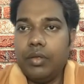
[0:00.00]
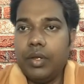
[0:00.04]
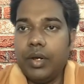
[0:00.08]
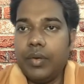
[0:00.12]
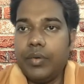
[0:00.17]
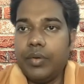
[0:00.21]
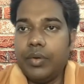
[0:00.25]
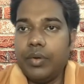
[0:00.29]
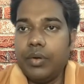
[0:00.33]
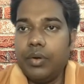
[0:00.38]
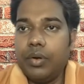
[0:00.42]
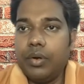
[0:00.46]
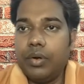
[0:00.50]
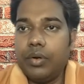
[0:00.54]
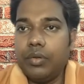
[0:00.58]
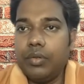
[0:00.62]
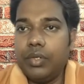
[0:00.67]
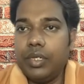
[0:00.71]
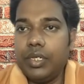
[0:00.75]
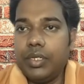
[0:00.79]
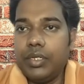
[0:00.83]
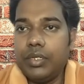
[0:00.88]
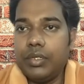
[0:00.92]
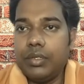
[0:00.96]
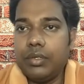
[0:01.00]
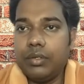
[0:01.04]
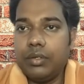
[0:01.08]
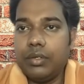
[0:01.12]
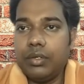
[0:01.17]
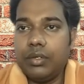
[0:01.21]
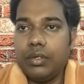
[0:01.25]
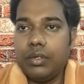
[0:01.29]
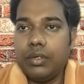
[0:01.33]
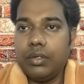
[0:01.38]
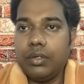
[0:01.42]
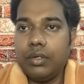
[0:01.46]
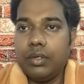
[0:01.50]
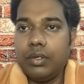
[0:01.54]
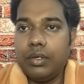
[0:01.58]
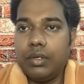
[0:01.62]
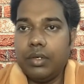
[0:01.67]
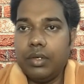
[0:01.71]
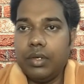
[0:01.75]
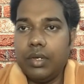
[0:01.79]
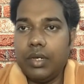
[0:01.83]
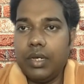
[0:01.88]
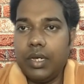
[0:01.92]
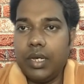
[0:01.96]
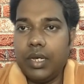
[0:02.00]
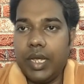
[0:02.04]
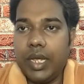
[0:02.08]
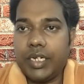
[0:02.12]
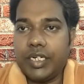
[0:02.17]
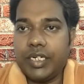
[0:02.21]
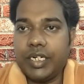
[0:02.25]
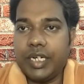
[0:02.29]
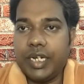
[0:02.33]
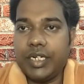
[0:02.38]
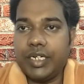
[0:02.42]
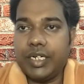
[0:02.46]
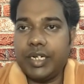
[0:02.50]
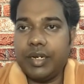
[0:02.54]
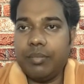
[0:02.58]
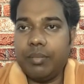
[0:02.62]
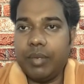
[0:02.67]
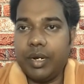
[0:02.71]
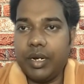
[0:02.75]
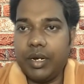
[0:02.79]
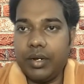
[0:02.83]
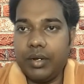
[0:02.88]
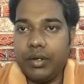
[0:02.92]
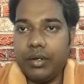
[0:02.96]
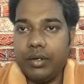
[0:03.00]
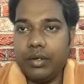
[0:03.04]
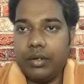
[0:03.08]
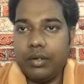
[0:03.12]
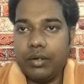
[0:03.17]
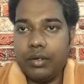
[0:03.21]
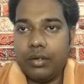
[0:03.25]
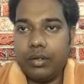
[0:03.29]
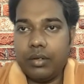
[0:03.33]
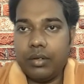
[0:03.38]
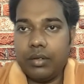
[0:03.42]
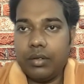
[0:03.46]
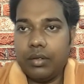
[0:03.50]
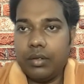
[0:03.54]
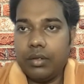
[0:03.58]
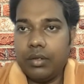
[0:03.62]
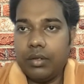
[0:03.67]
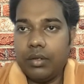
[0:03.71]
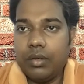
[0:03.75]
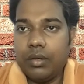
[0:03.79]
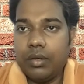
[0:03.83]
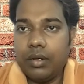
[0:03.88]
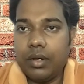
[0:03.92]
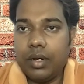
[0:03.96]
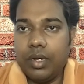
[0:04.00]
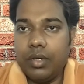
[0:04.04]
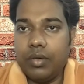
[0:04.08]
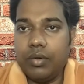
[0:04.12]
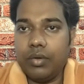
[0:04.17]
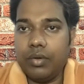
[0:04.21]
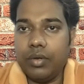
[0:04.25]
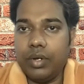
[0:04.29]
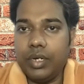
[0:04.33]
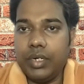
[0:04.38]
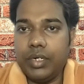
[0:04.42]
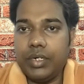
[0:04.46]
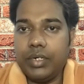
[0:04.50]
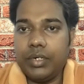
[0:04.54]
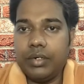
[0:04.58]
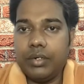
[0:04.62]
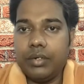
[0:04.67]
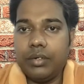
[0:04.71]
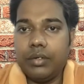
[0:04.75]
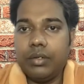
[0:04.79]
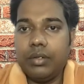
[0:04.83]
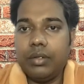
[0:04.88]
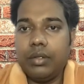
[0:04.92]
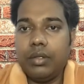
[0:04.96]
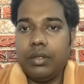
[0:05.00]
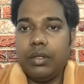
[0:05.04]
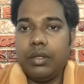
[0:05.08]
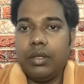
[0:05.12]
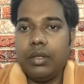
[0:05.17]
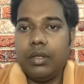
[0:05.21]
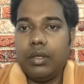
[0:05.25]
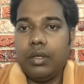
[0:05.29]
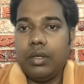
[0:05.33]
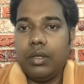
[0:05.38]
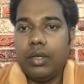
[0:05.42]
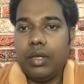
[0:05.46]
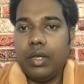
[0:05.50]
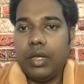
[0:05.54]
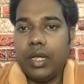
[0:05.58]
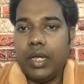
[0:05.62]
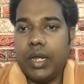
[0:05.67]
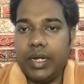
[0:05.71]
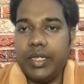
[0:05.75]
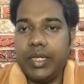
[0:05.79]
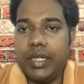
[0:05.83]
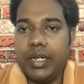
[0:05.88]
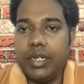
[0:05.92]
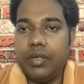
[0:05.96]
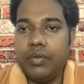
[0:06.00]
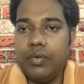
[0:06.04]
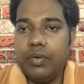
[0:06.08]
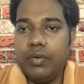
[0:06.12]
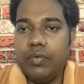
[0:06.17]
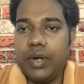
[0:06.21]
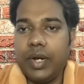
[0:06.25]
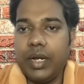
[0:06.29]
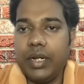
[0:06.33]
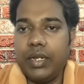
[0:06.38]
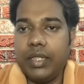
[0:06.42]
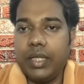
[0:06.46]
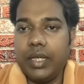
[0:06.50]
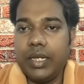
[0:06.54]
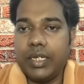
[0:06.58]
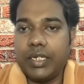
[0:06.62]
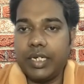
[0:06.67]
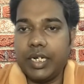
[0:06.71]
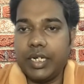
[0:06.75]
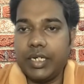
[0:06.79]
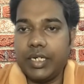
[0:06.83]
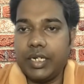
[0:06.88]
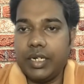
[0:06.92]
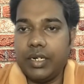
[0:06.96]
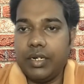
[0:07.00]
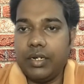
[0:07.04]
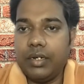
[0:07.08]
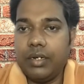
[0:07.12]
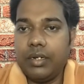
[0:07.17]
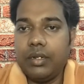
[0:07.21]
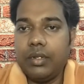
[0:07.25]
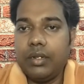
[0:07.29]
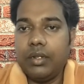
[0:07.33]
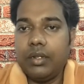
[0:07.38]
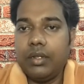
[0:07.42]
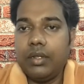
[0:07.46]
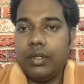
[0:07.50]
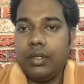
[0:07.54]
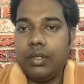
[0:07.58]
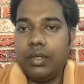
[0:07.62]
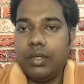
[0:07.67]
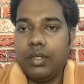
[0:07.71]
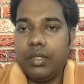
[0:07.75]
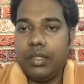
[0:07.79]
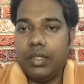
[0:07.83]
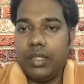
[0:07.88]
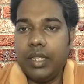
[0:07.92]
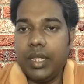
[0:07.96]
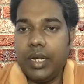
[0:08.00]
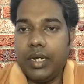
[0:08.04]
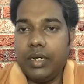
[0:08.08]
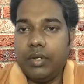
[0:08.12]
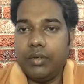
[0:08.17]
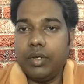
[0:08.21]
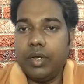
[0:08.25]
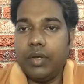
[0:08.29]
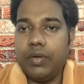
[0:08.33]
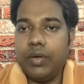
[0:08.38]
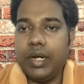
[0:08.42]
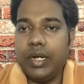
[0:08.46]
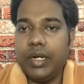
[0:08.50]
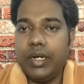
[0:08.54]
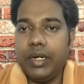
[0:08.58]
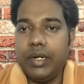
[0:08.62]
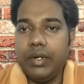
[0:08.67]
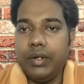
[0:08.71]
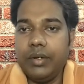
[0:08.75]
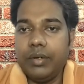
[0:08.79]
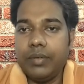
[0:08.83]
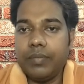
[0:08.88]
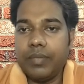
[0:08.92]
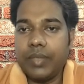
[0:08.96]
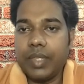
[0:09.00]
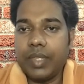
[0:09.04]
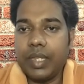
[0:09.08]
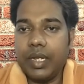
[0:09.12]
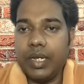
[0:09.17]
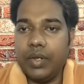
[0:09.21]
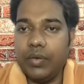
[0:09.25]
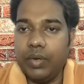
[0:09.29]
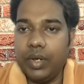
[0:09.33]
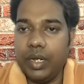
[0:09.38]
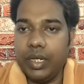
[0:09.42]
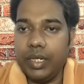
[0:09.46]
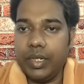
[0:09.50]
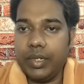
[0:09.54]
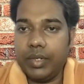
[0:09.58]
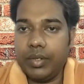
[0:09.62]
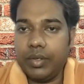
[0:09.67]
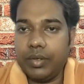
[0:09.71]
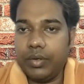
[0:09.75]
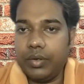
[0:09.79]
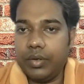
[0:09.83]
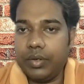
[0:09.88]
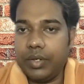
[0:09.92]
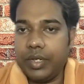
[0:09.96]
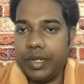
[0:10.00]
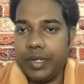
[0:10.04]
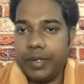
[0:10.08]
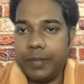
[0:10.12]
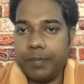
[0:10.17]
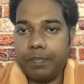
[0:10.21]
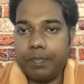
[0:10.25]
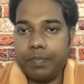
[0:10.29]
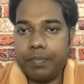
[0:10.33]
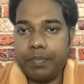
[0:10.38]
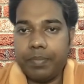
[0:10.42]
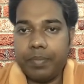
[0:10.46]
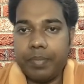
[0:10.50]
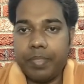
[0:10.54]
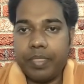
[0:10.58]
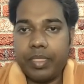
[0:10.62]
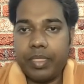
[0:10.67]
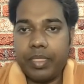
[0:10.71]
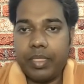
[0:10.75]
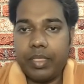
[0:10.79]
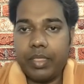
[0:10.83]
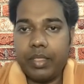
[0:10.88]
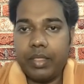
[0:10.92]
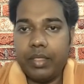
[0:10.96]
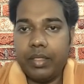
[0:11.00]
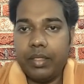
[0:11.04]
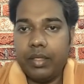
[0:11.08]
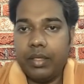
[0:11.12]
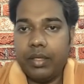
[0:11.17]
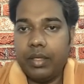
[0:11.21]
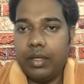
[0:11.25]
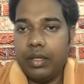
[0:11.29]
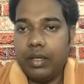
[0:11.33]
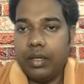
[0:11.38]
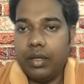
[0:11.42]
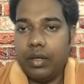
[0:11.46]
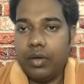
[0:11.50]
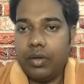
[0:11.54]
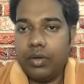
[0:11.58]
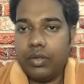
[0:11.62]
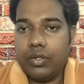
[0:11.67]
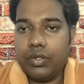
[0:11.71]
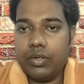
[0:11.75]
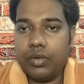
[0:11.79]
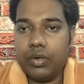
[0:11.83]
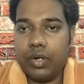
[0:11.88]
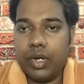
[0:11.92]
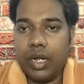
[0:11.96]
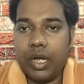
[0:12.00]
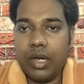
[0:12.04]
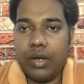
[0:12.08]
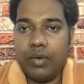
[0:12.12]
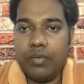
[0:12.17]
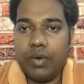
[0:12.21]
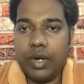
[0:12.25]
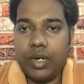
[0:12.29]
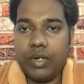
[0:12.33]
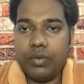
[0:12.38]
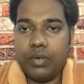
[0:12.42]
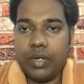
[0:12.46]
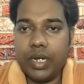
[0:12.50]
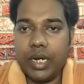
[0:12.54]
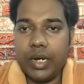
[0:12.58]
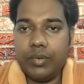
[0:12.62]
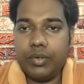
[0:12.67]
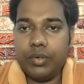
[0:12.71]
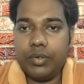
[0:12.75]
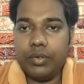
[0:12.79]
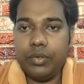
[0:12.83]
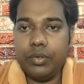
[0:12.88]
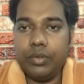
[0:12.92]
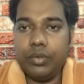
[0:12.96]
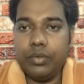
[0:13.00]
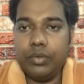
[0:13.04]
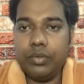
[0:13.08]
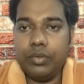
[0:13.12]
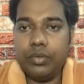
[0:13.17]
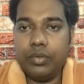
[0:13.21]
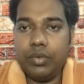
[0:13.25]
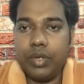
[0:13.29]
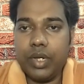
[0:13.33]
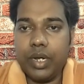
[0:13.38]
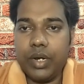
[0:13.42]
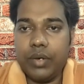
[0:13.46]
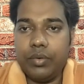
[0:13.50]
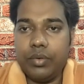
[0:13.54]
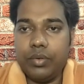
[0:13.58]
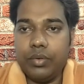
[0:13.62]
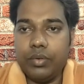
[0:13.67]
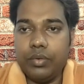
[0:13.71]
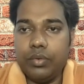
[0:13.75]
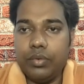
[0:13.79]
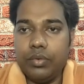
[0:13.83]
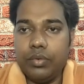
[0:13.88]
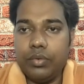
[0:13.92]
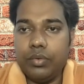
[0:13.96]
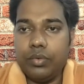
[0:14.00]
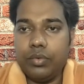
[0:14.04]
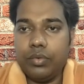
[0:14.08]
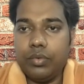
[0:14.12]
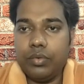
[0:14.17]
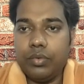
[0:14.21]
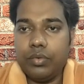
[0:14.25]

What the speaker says: you have to go to this extension button, click on it, and here you will find the extension that you have added newly. Okay, so now what you have to do, you have to